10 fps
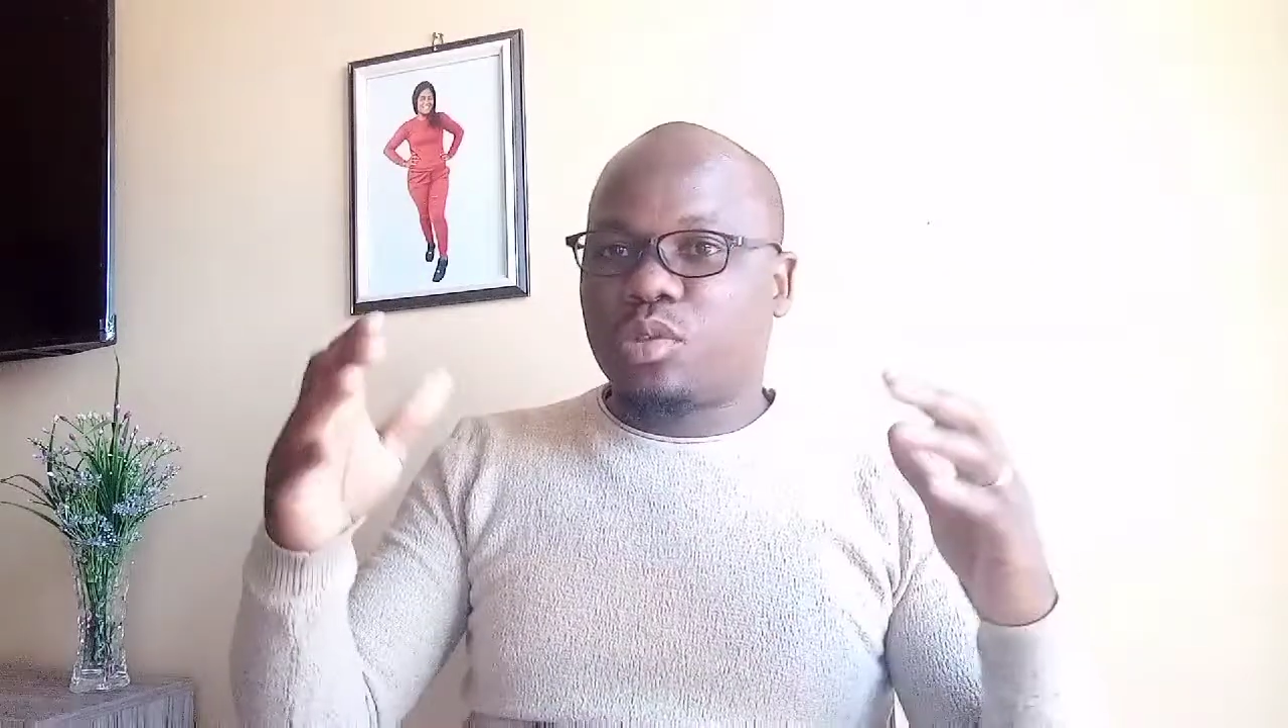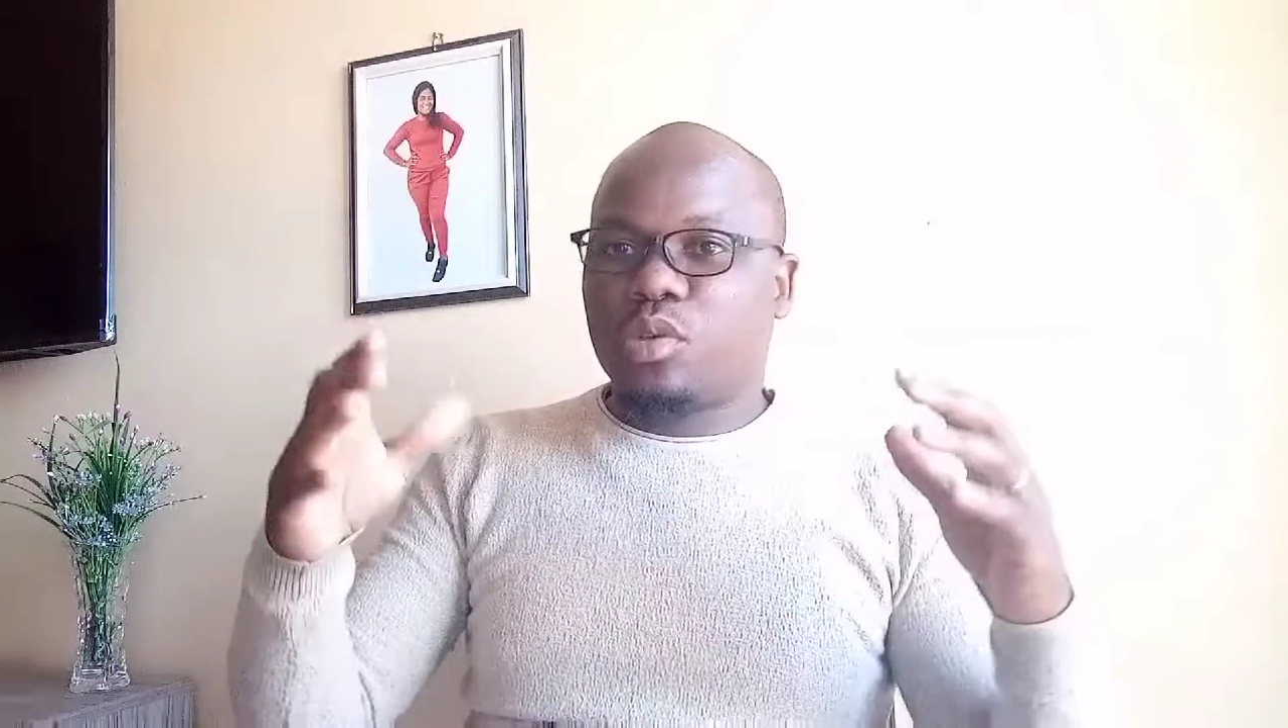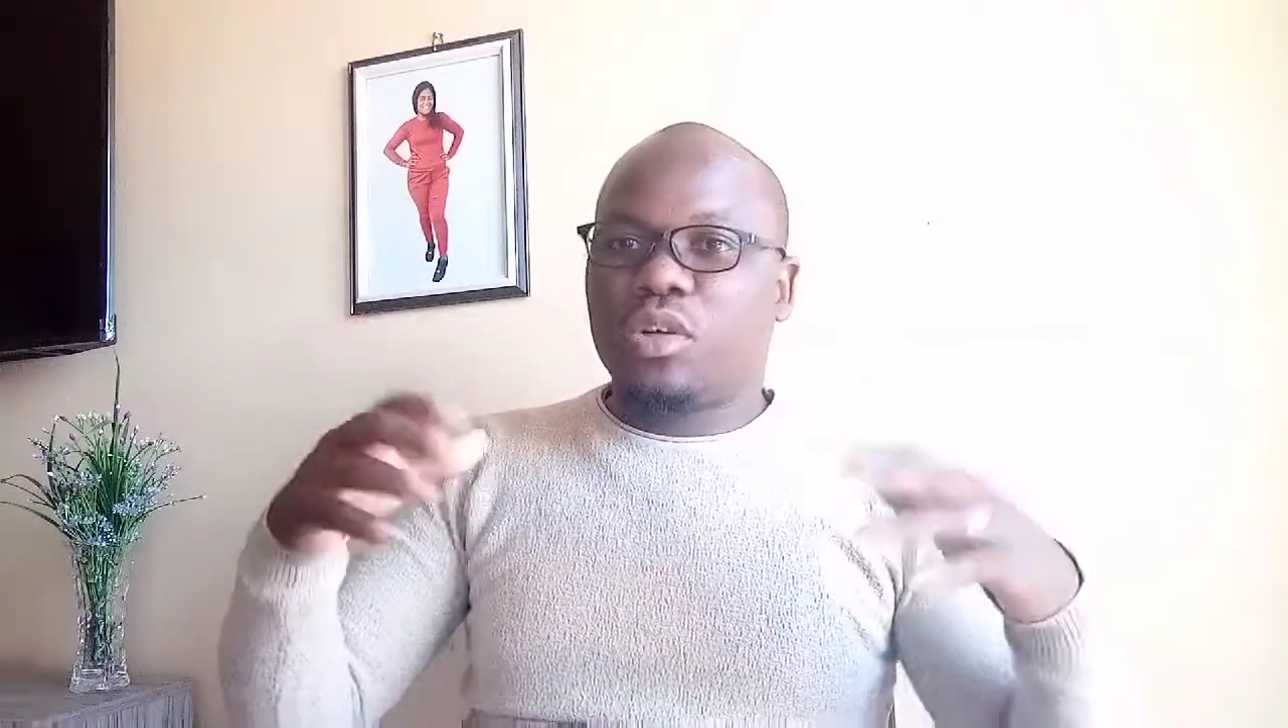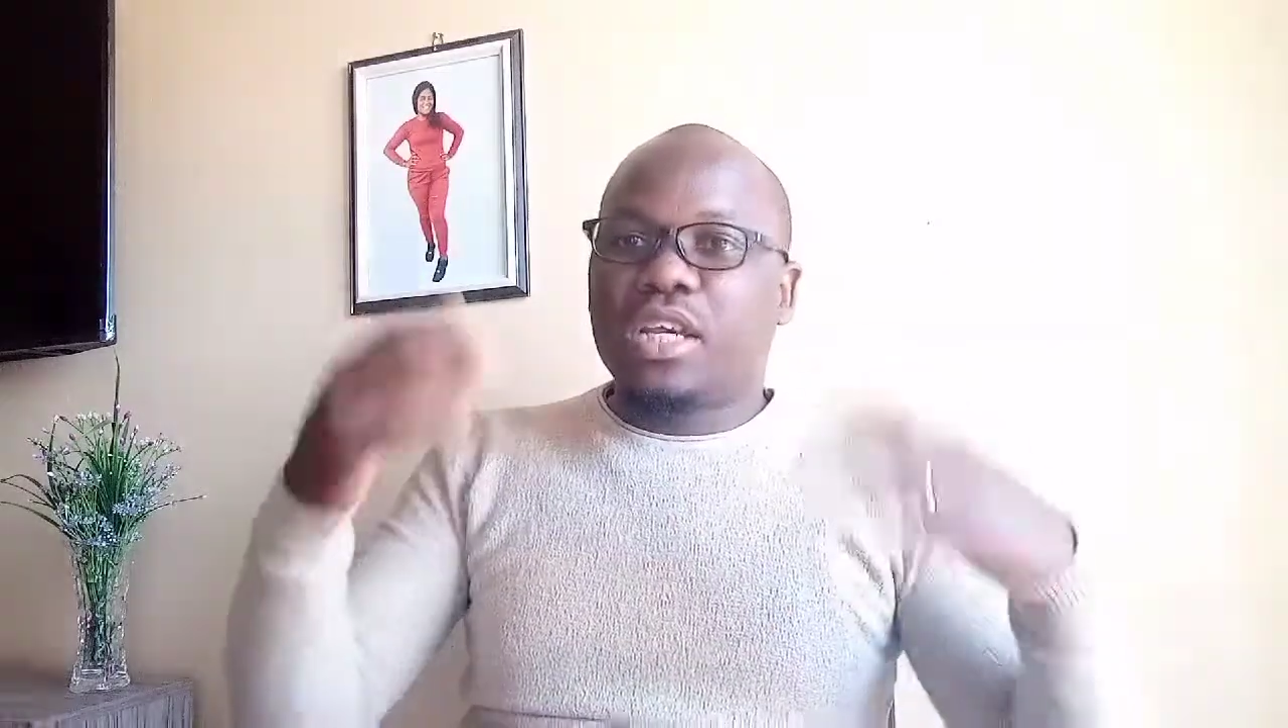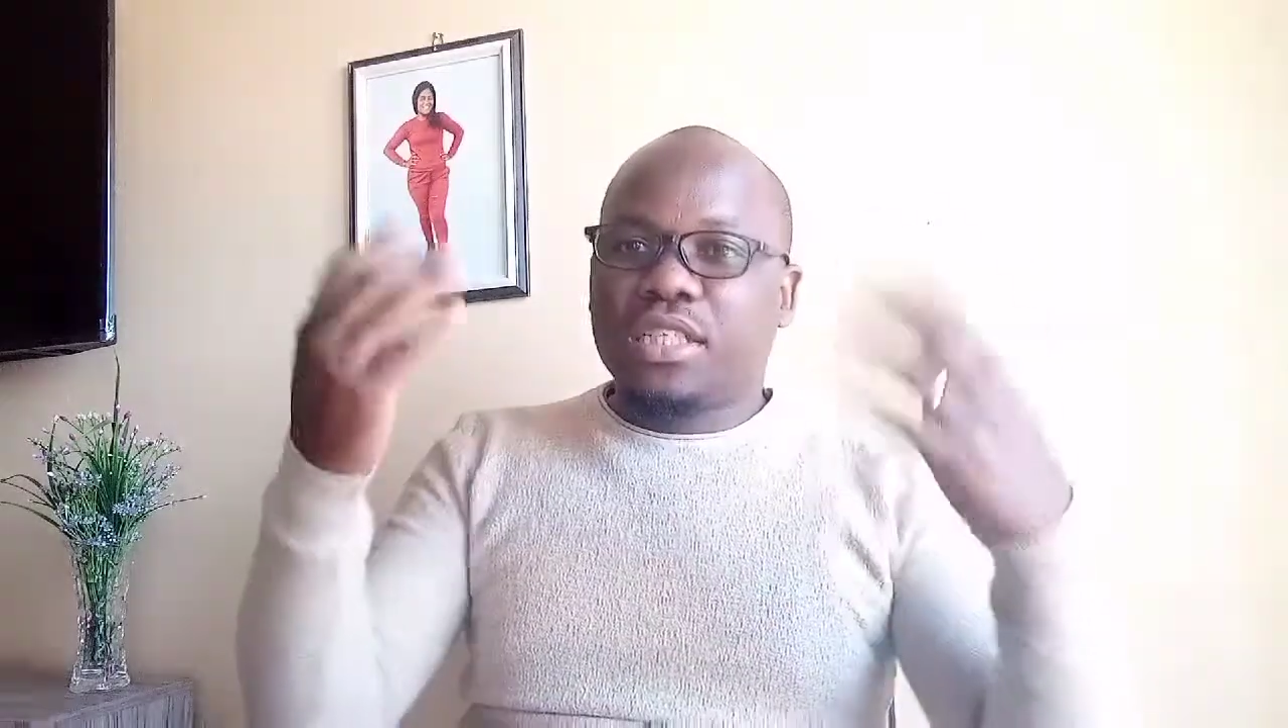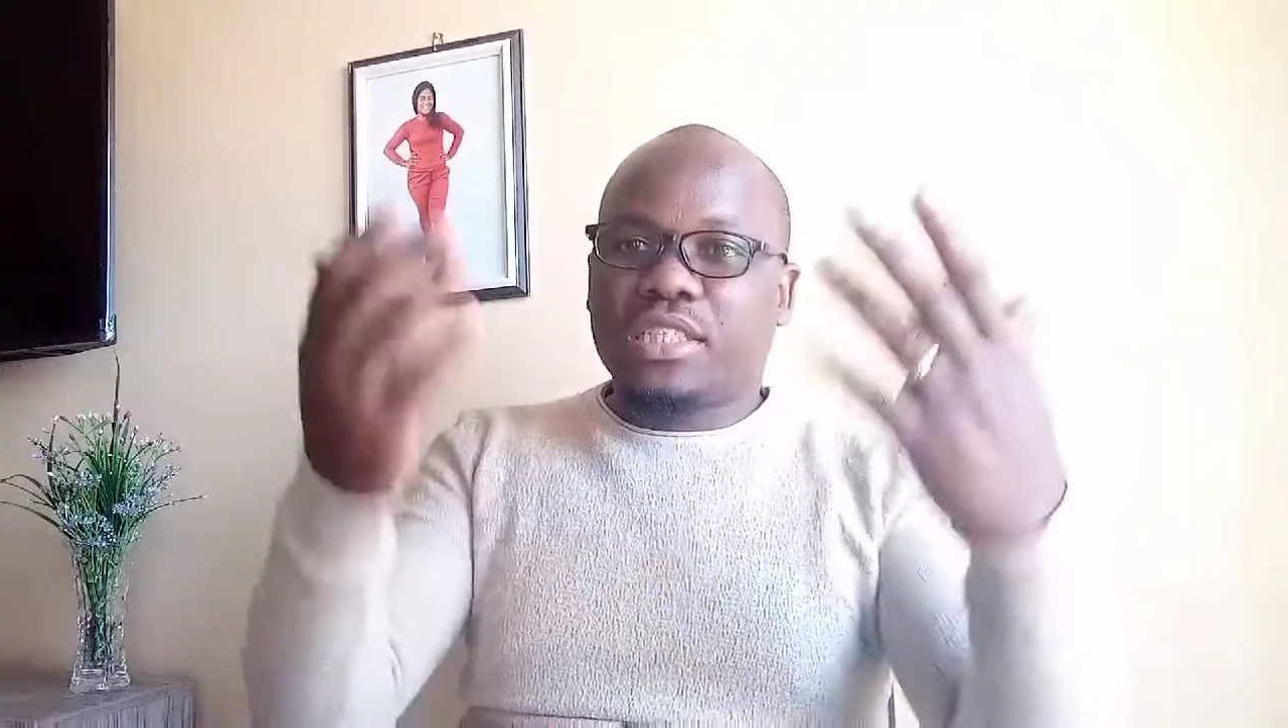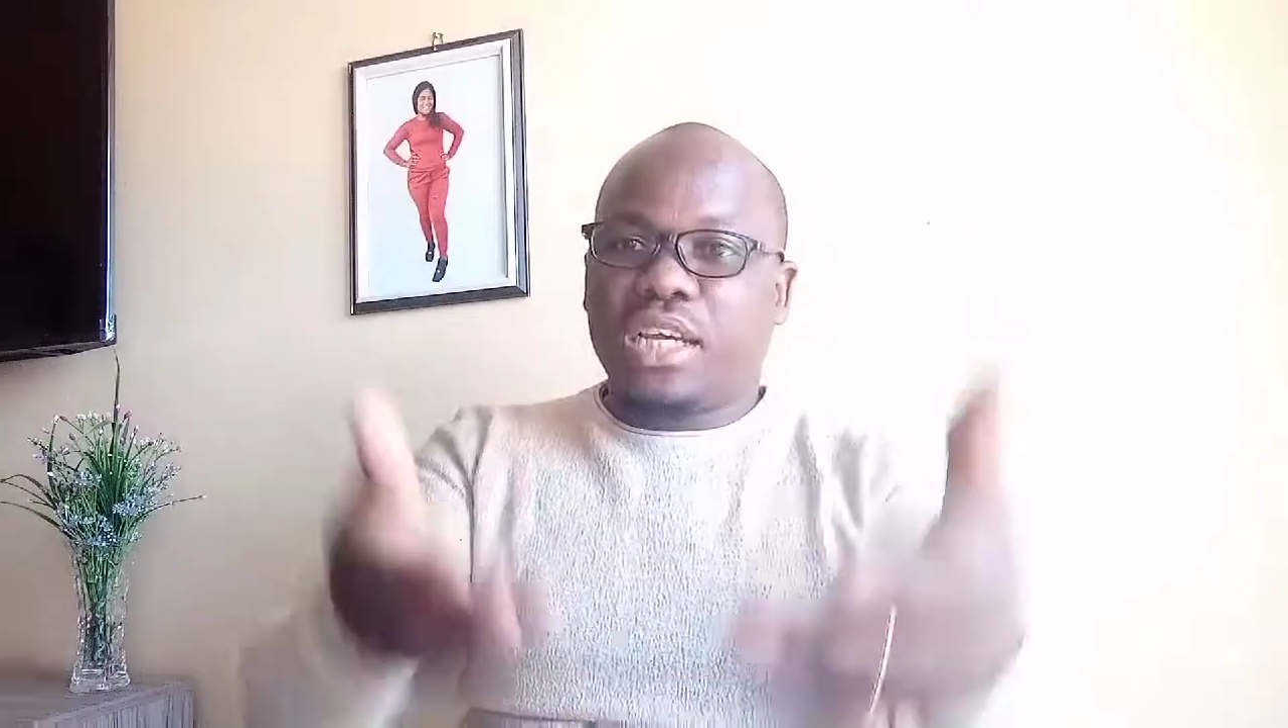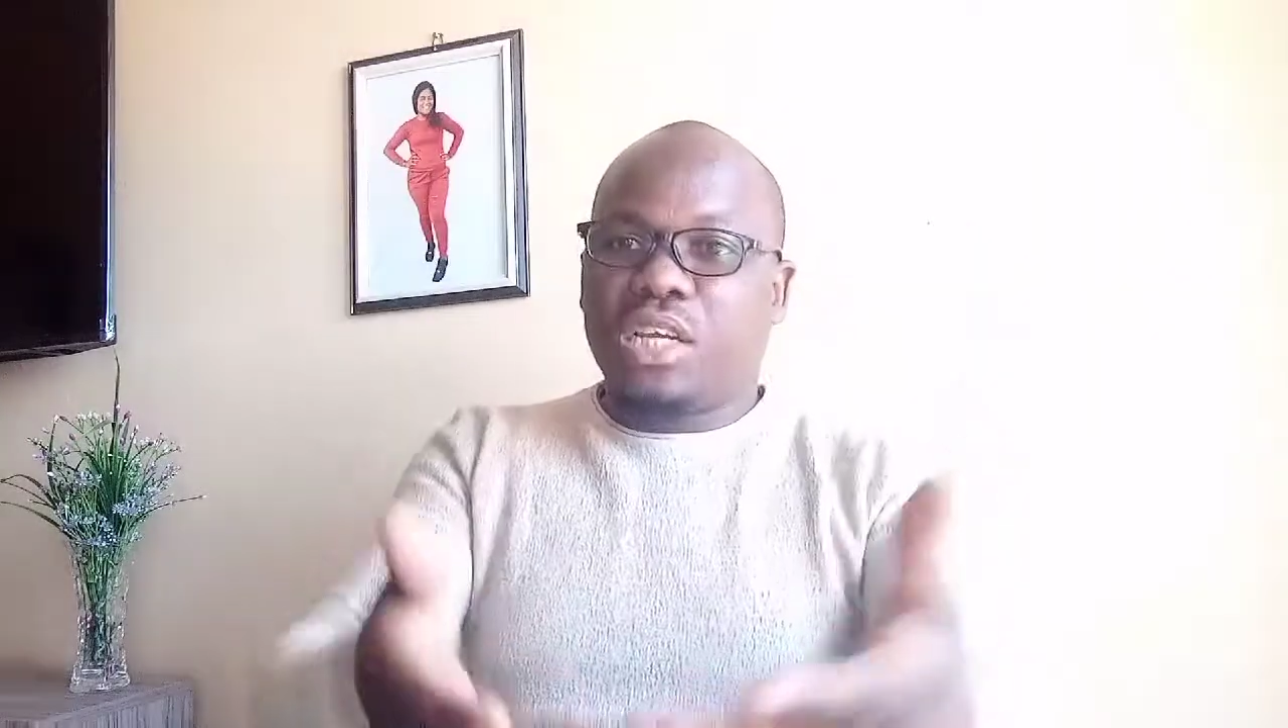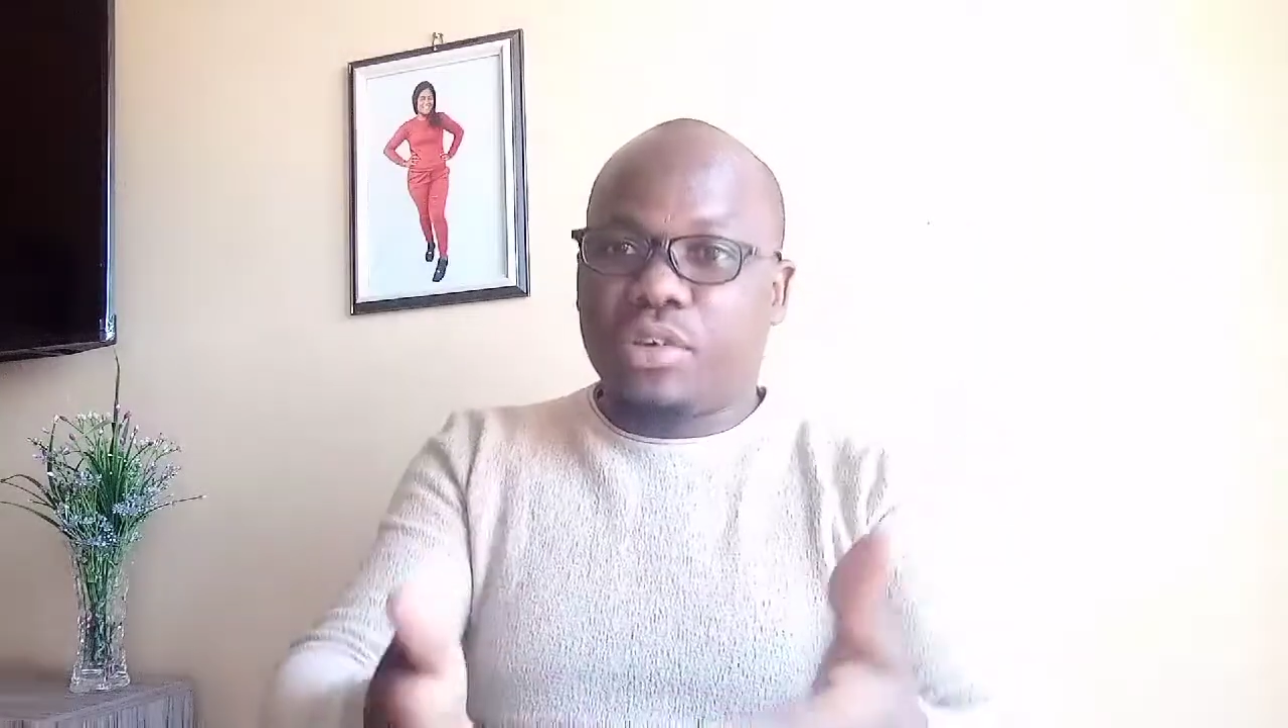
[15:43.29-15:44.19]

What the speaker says: So share